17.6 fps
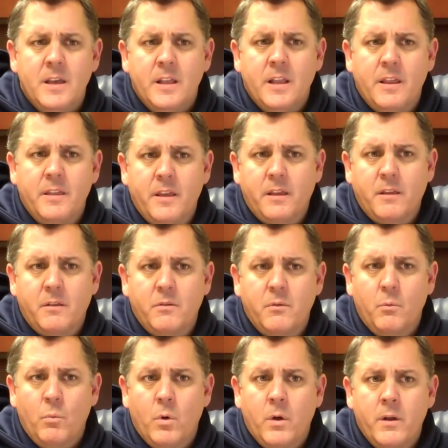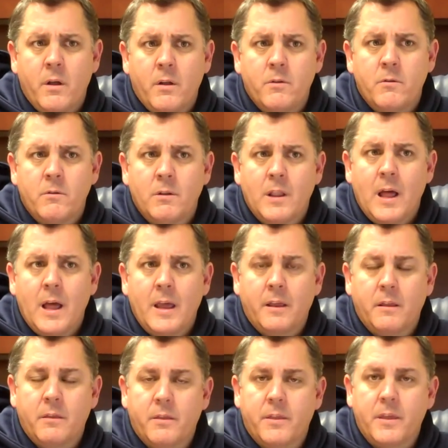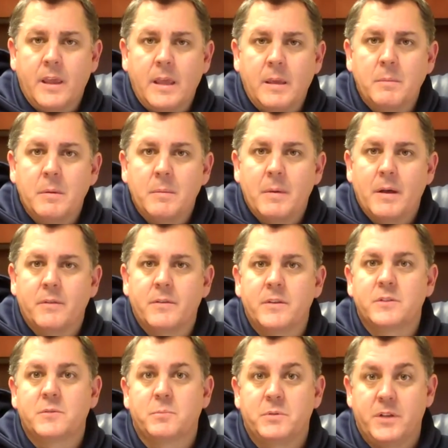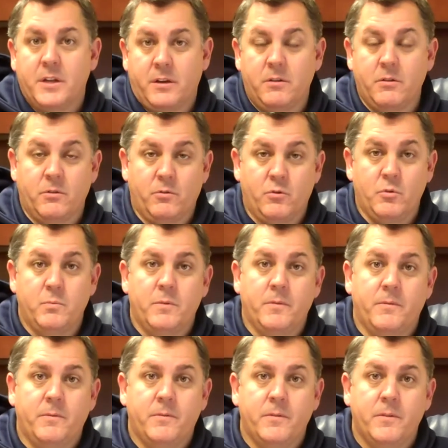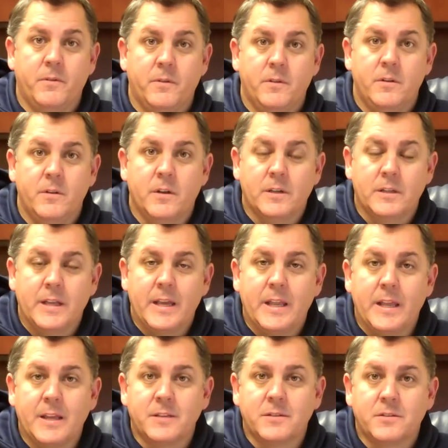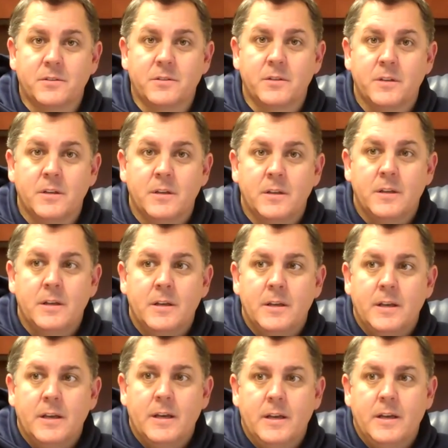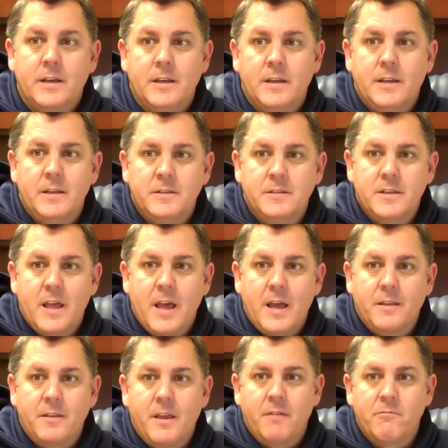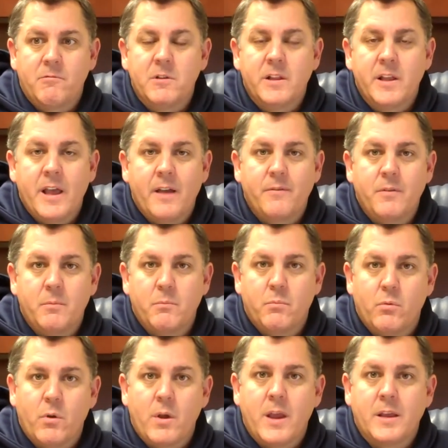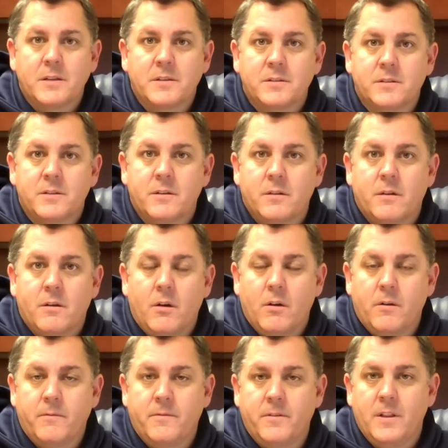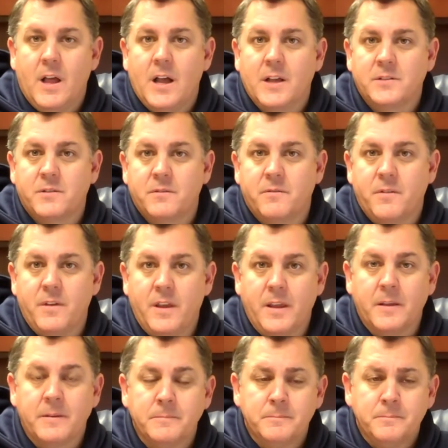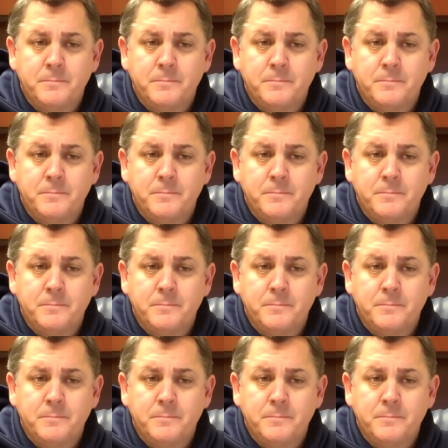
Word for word: I think the one underlying theme about this particular group of young ladies uh, is that they really have embraced our philosophy